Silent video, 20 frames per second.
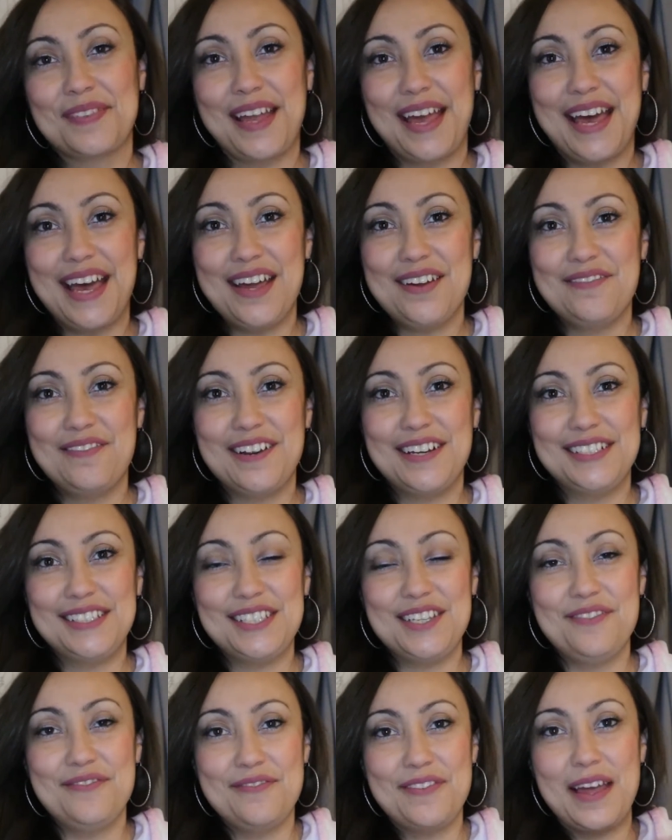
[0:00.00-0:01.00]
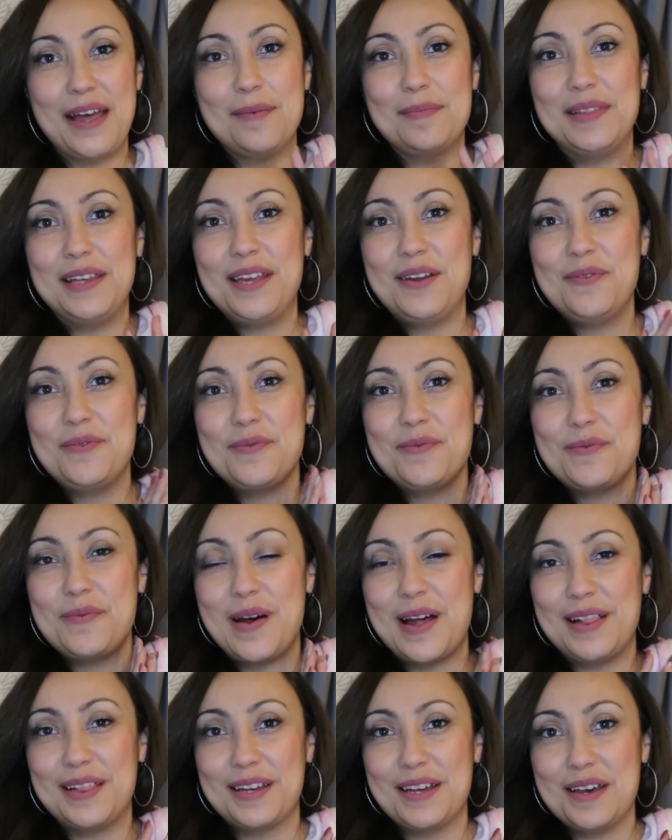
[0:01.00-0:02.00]
Hi friends and family,
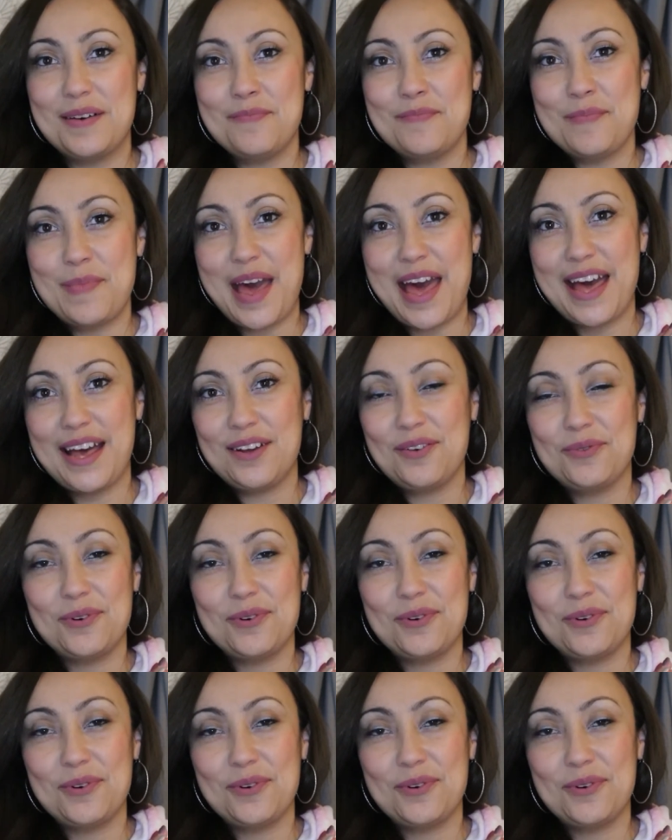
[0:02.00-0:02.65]
welcome back.